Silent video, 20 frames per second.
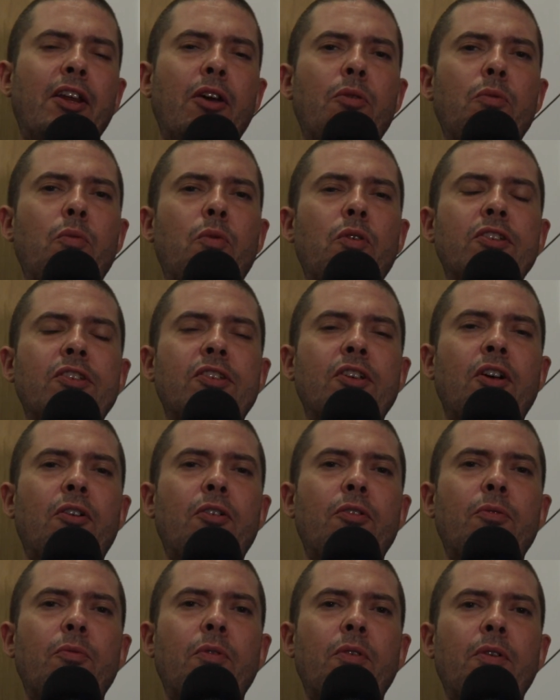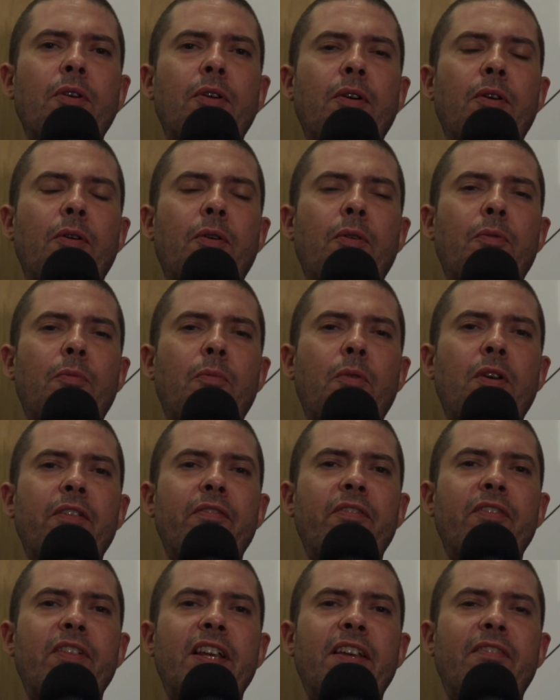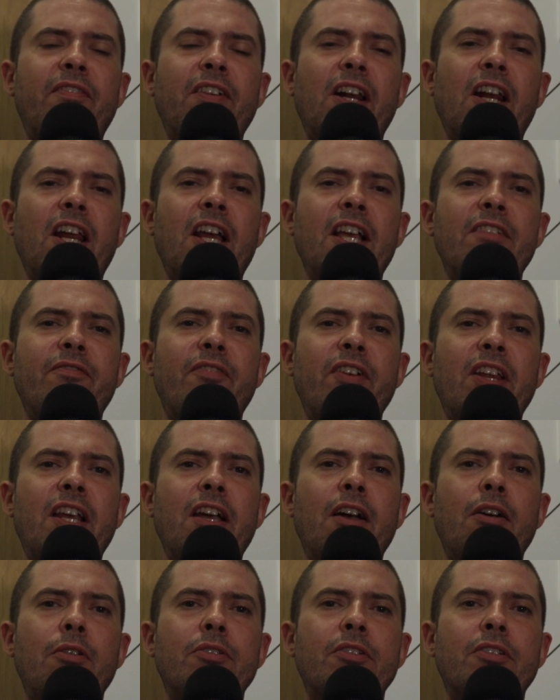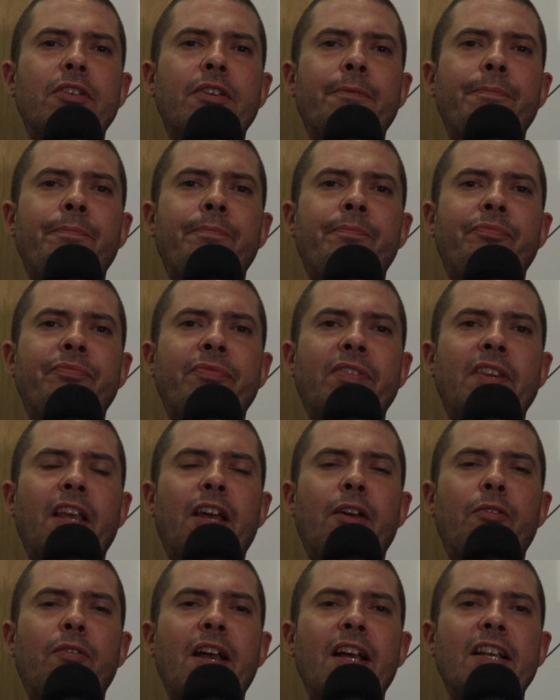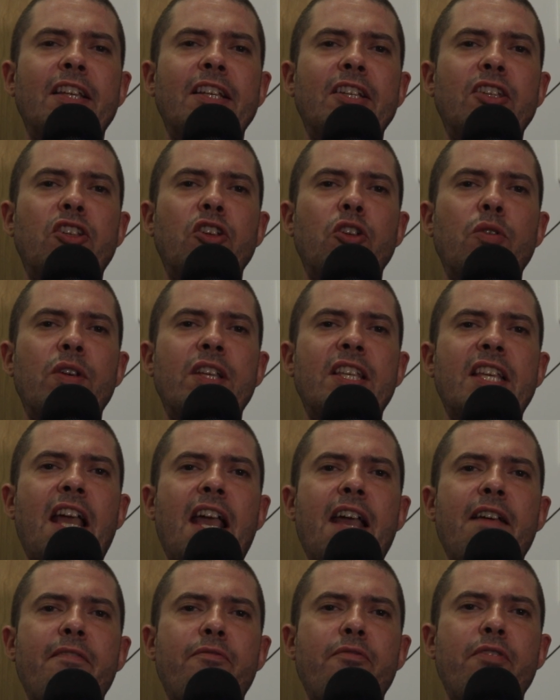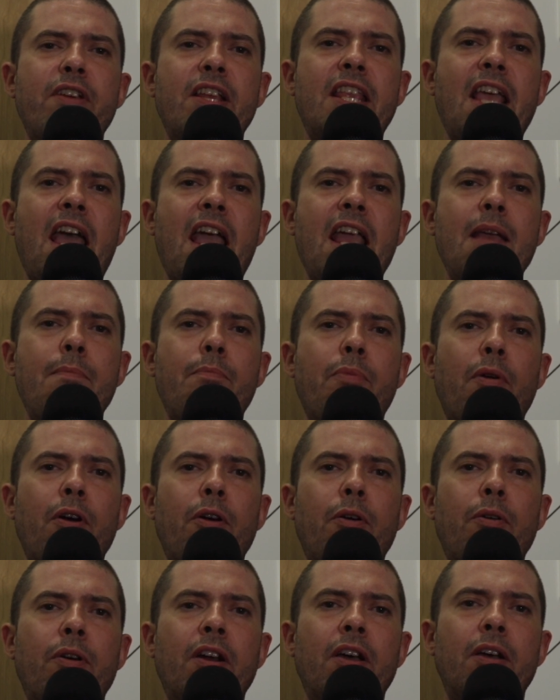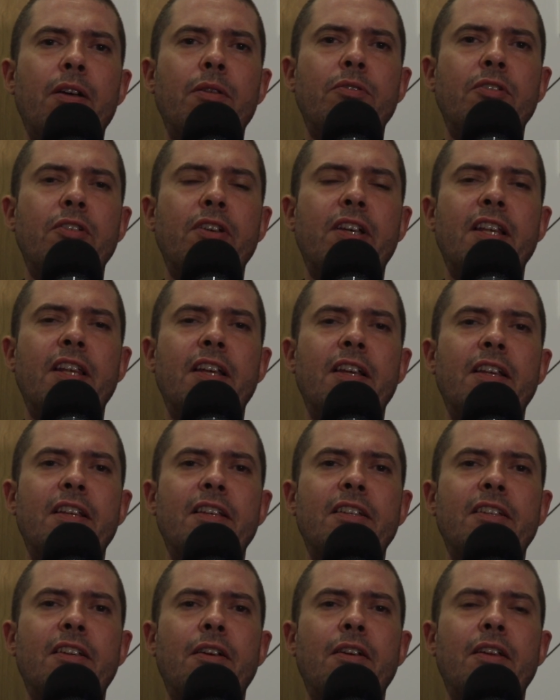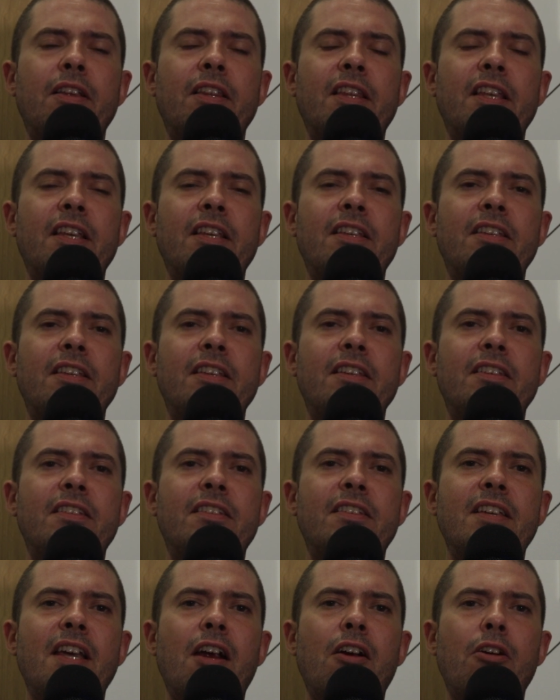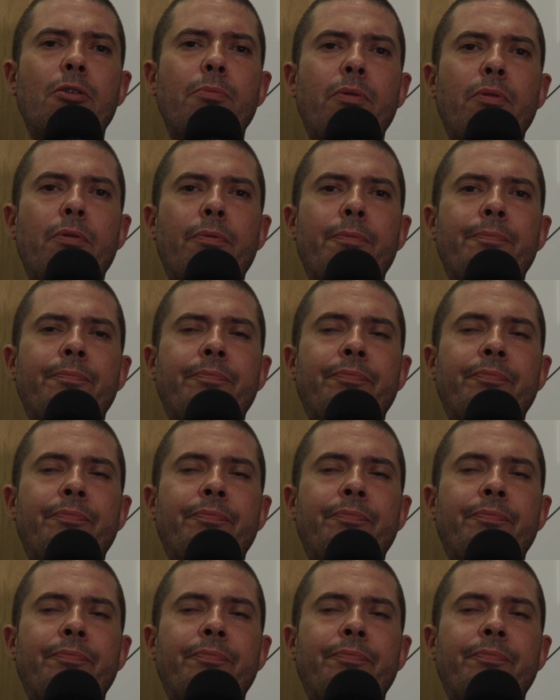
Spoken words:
was on one of Ethan Klein's videos, reacting to It's Every Day, Bro. And I was looking at this going, this is terrible.